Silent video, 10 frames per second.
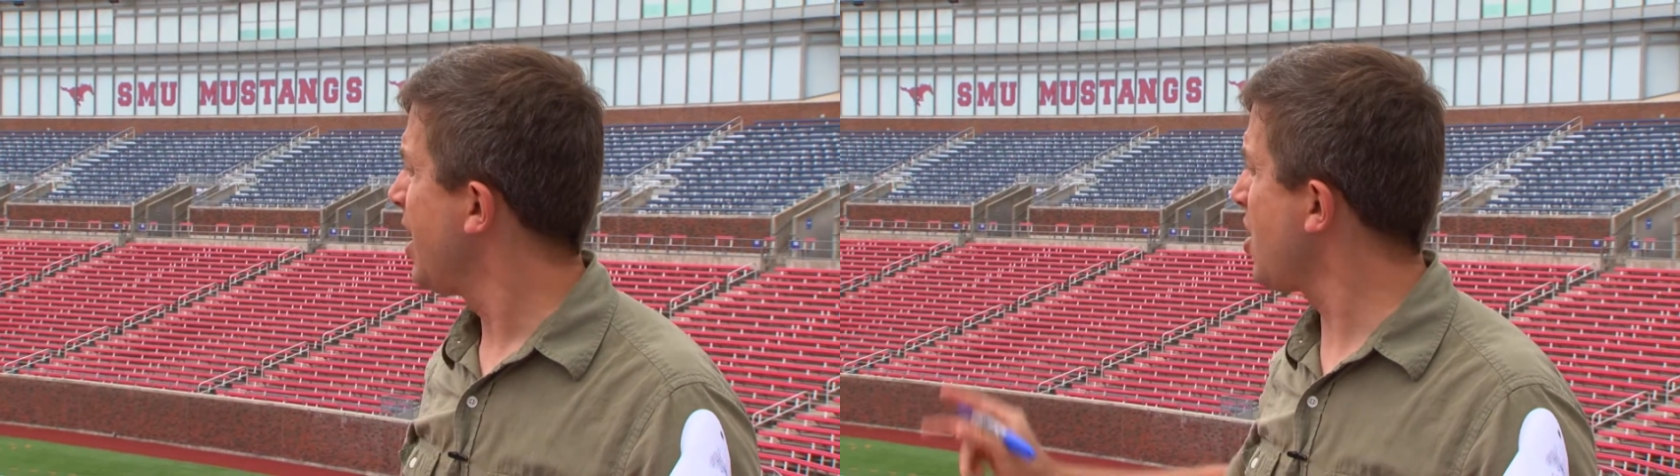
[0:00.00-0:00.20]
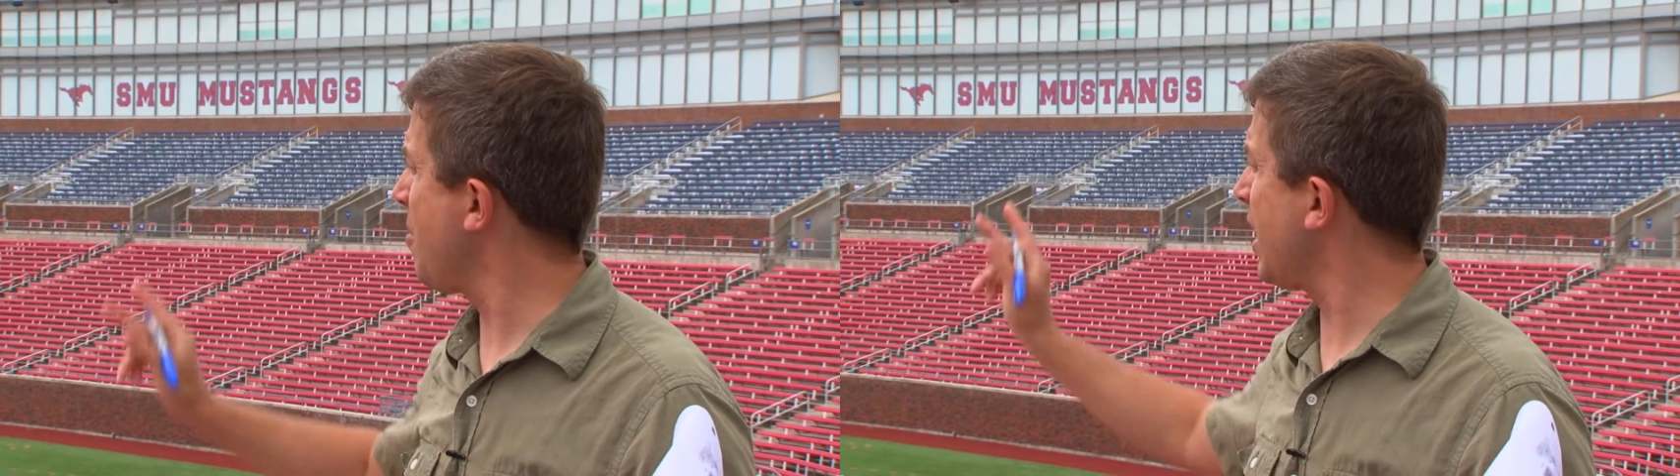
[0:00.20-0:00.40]

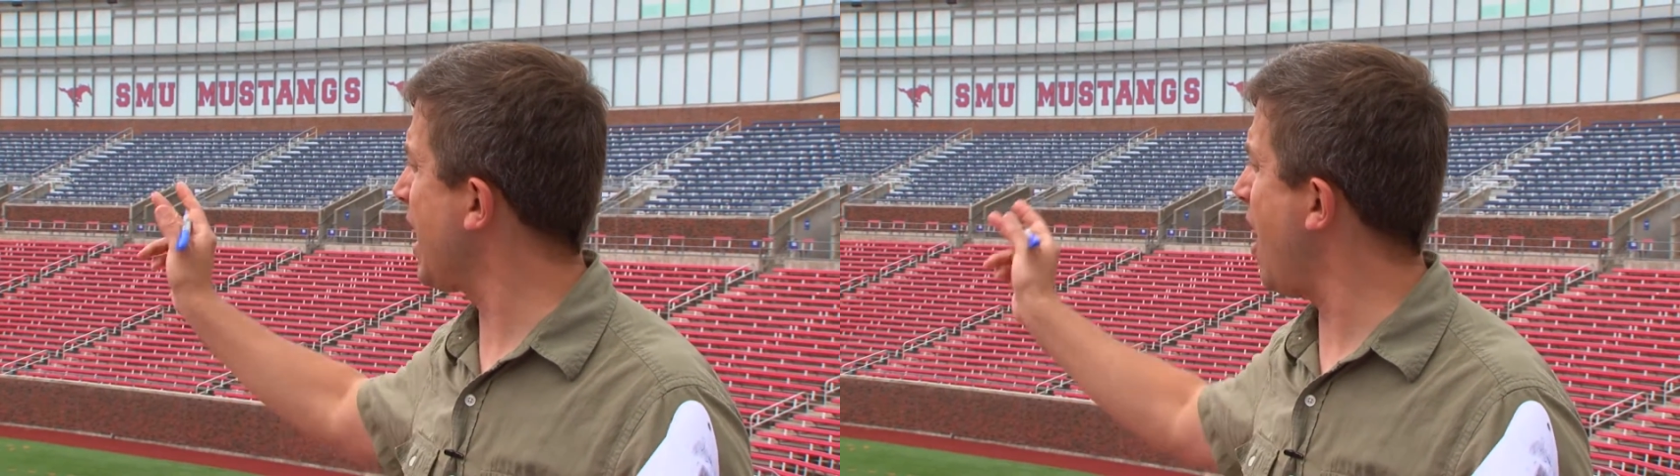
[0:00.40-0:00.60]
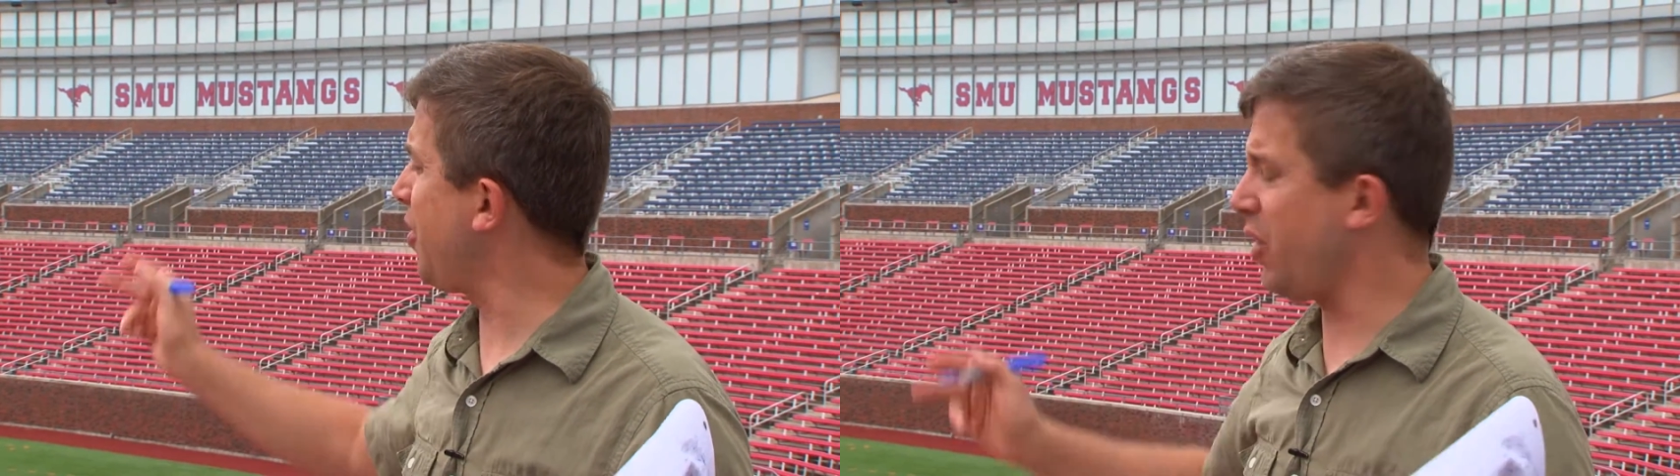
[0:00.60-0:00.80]
So I'm going to
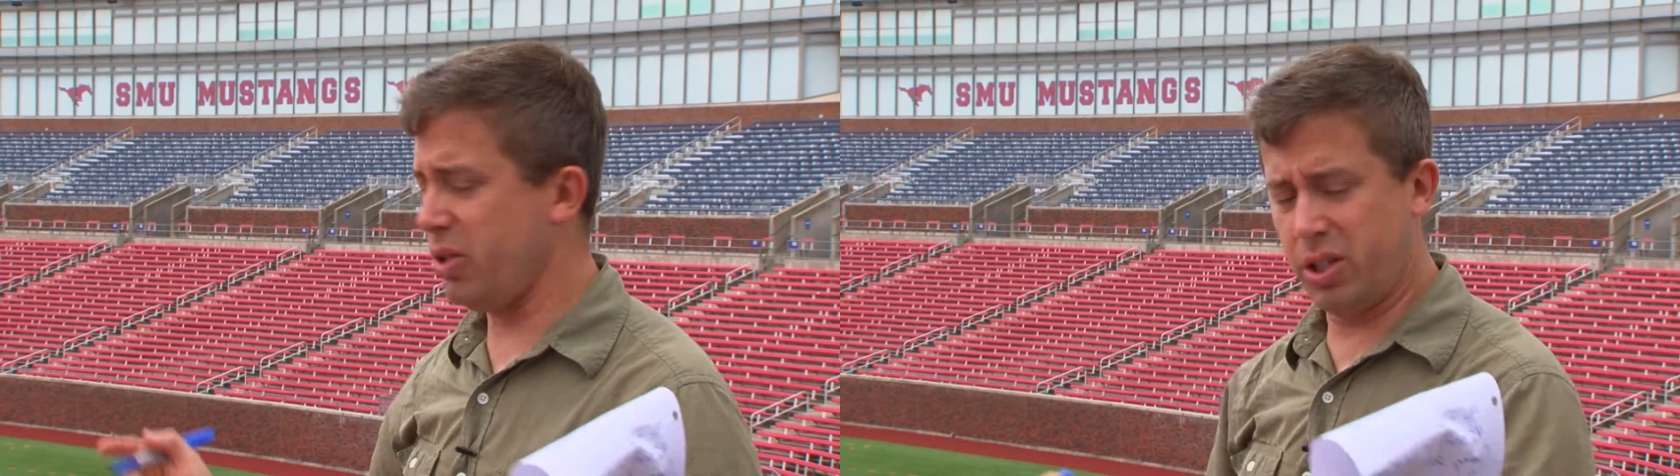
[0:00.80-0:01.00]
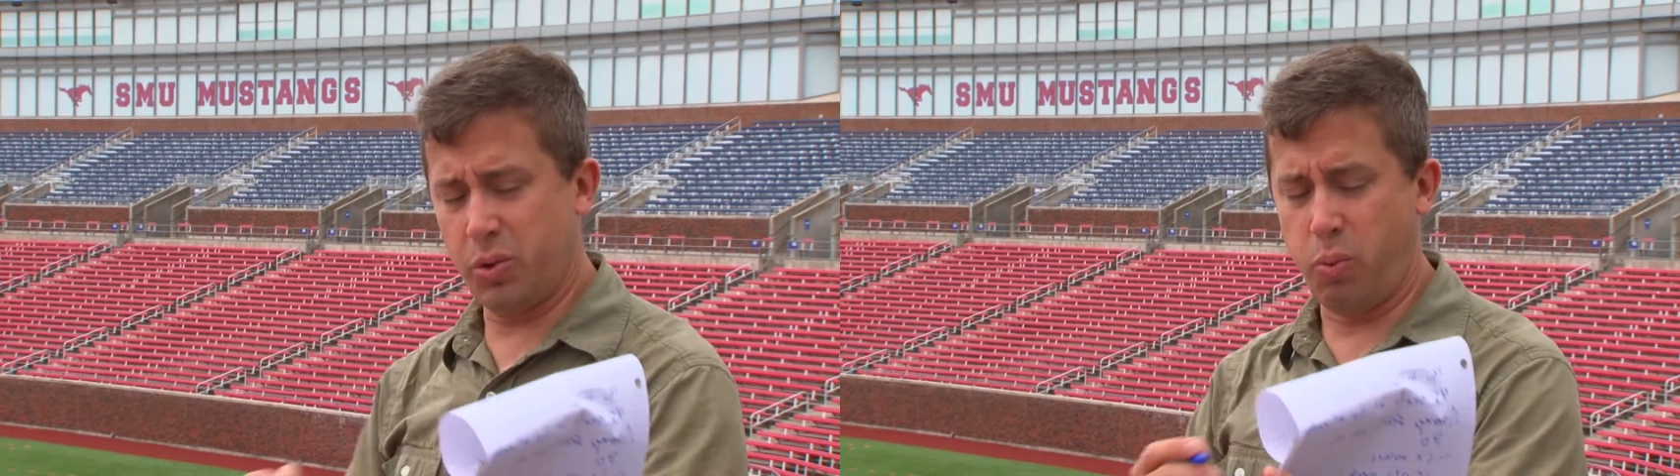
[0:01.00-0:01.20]
count
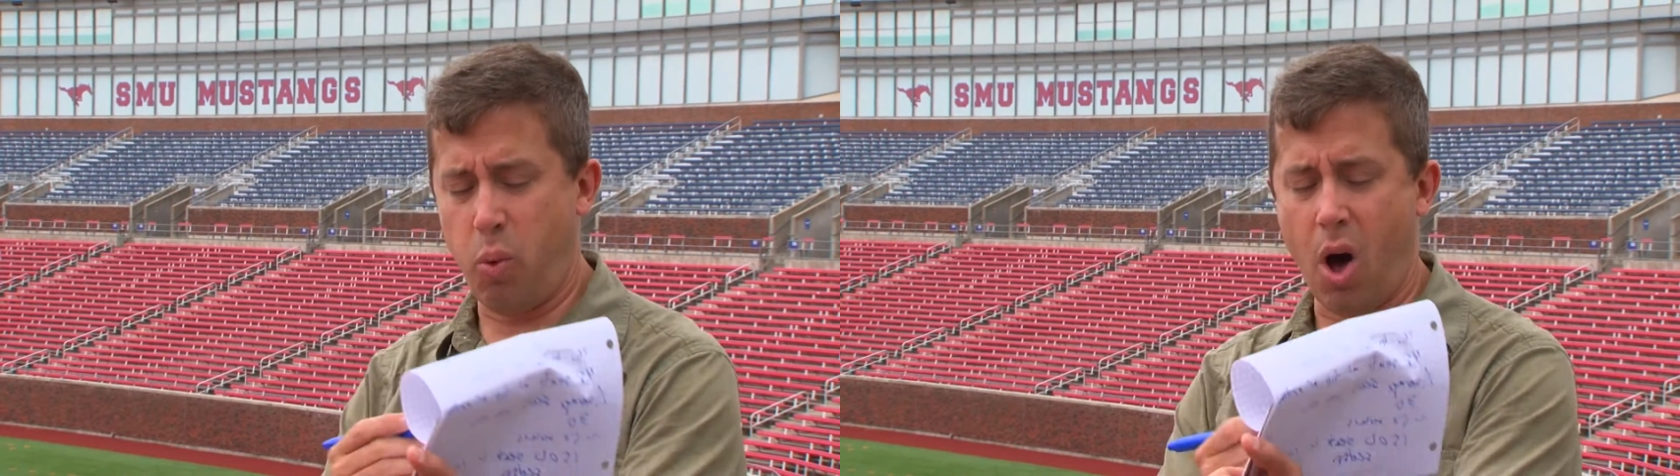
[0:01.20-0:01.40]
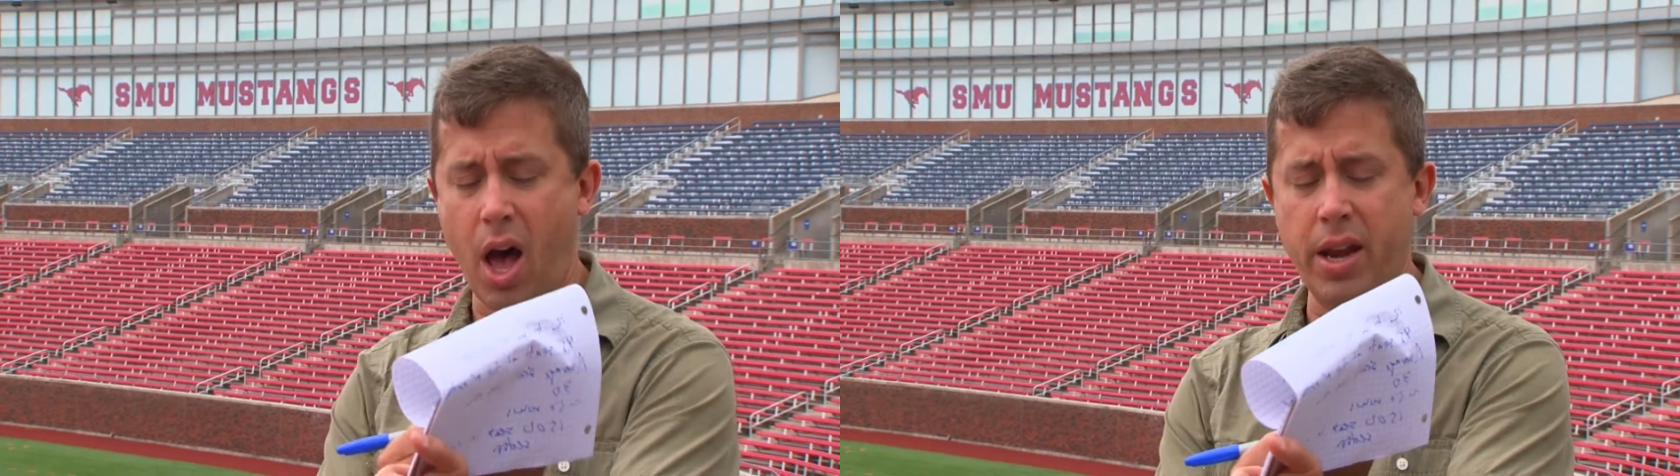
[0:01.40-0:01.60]
those as
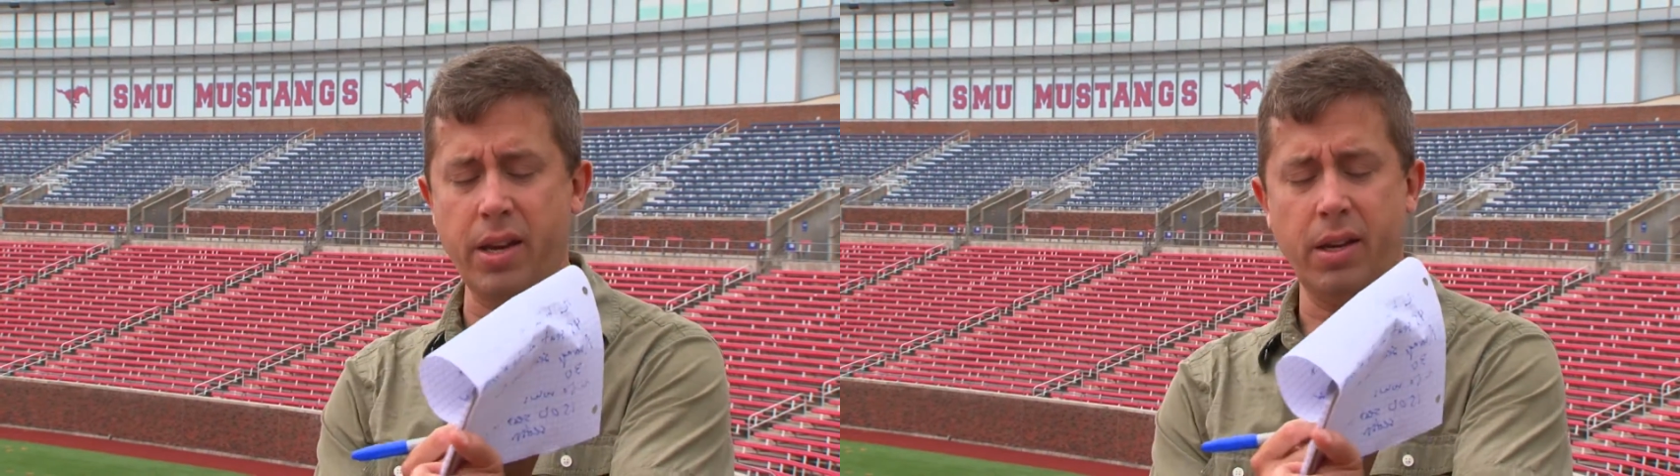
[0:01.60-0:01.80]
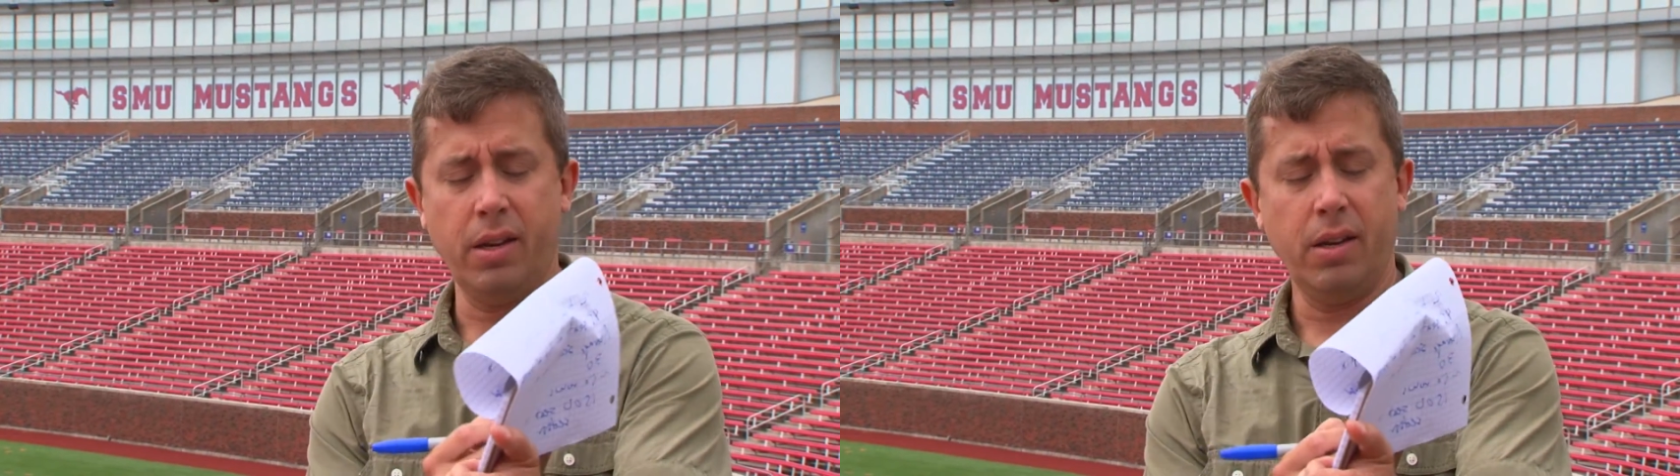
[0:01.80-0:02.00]
one